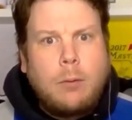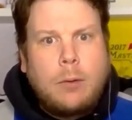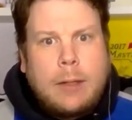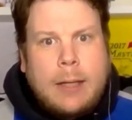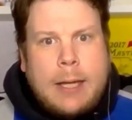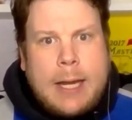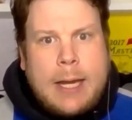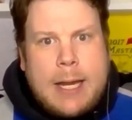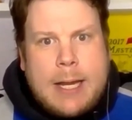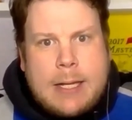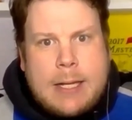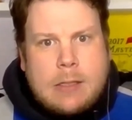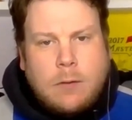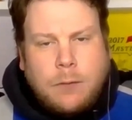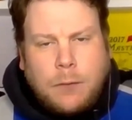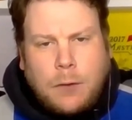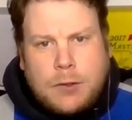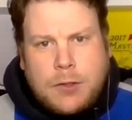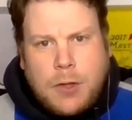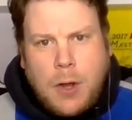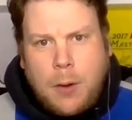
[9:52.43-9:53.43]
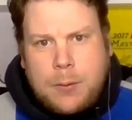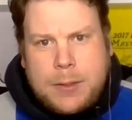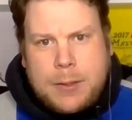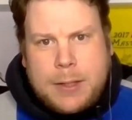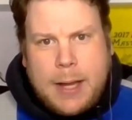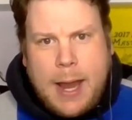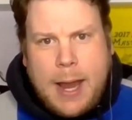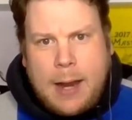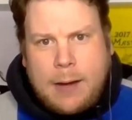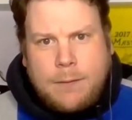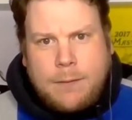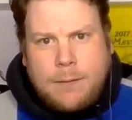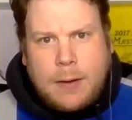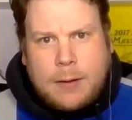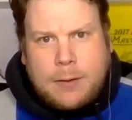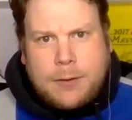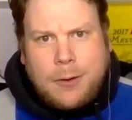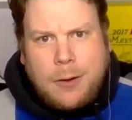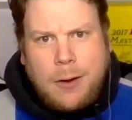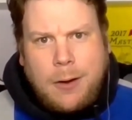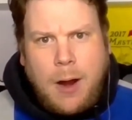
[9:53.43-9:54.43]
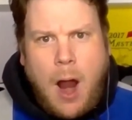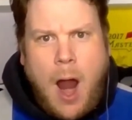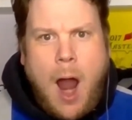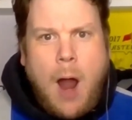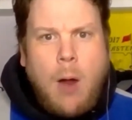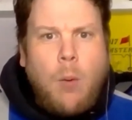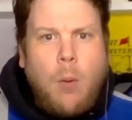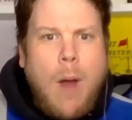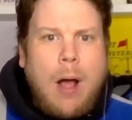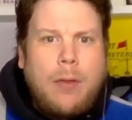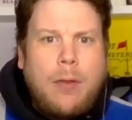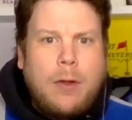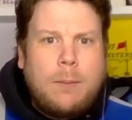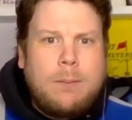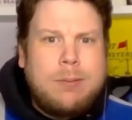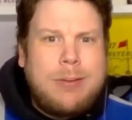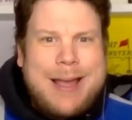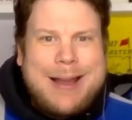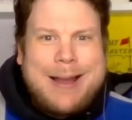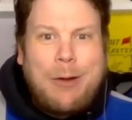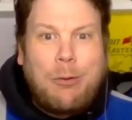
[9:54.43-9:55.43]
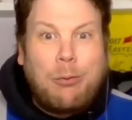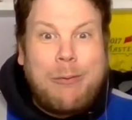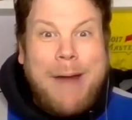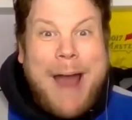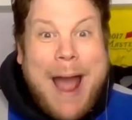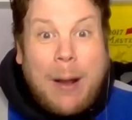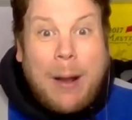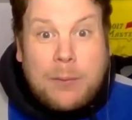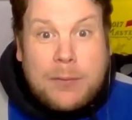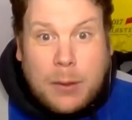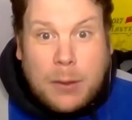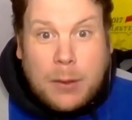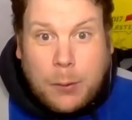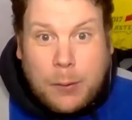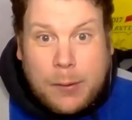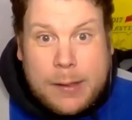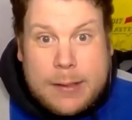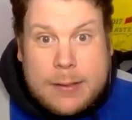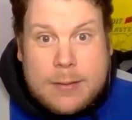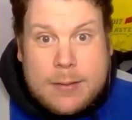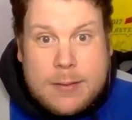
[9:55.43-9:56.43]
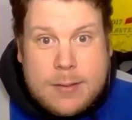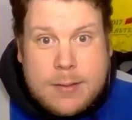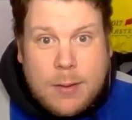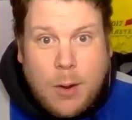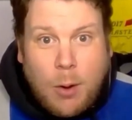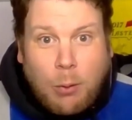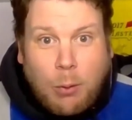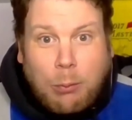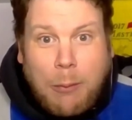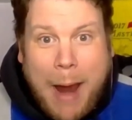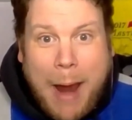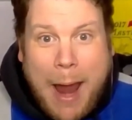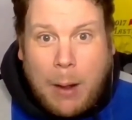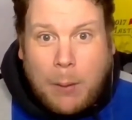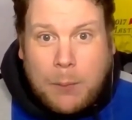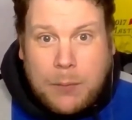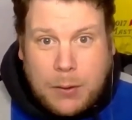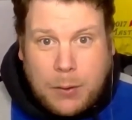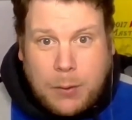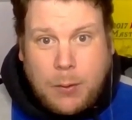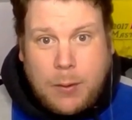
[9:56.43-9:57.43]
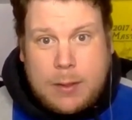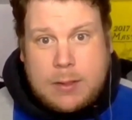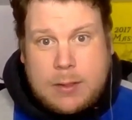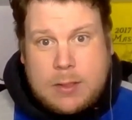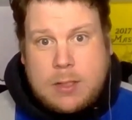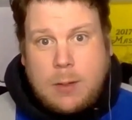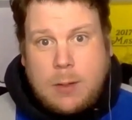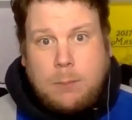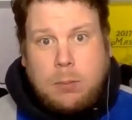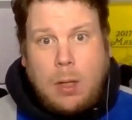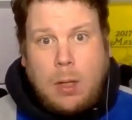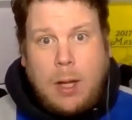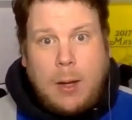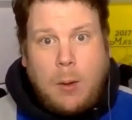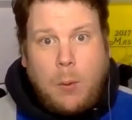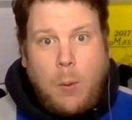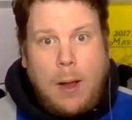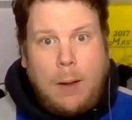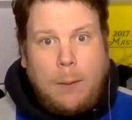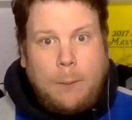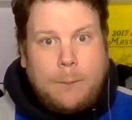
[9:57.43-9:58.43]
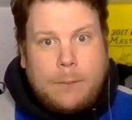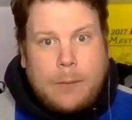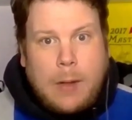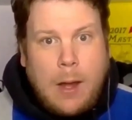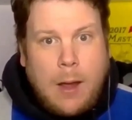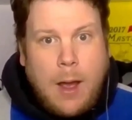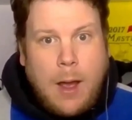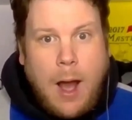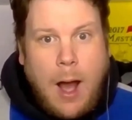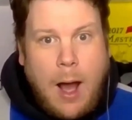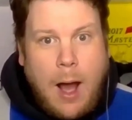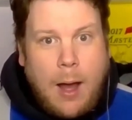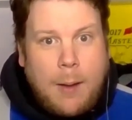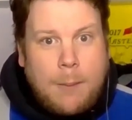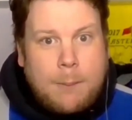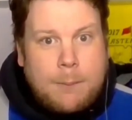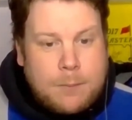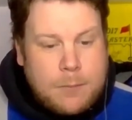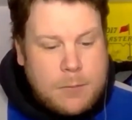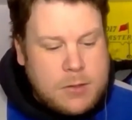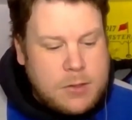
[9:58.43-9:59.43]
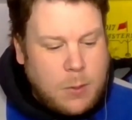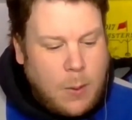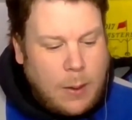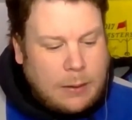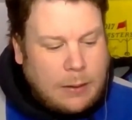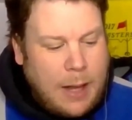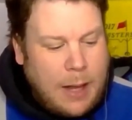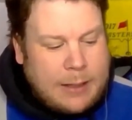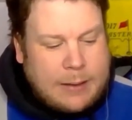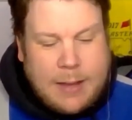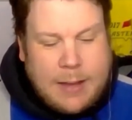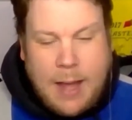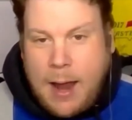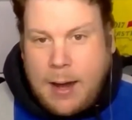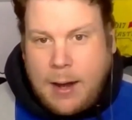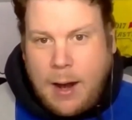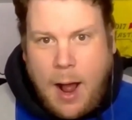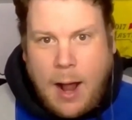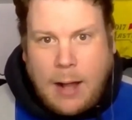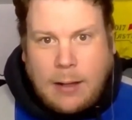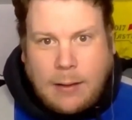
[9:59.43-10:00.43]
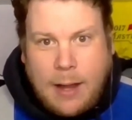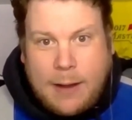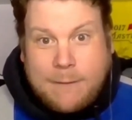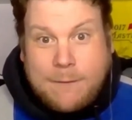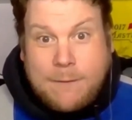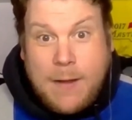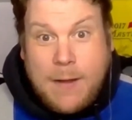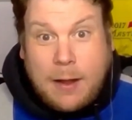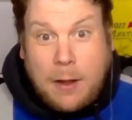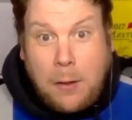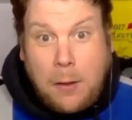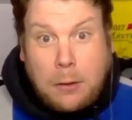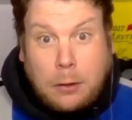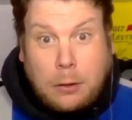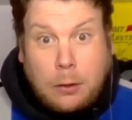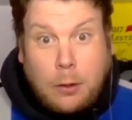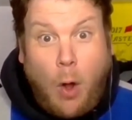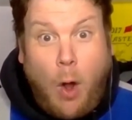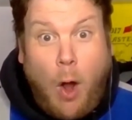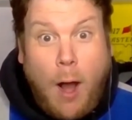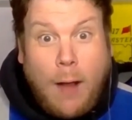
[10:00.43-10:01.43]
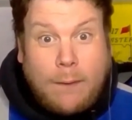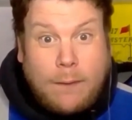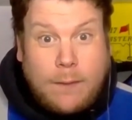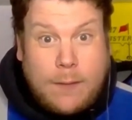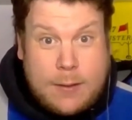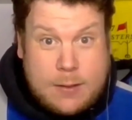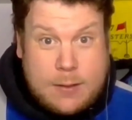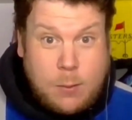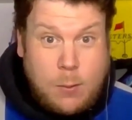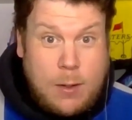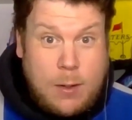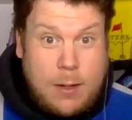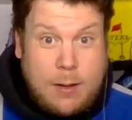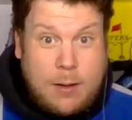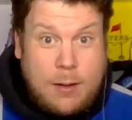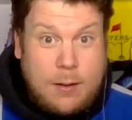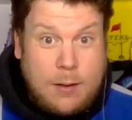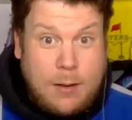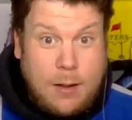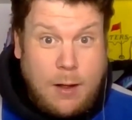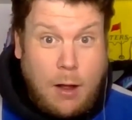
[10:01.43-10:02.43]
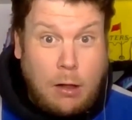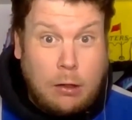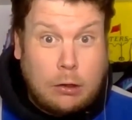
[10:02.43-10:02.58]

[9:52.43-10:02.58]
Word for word: keys for Tony and Viktor are how well they're playing around the greens. Around the greens, they're playing well. Um, so I like that. I like Vic a lot this week. A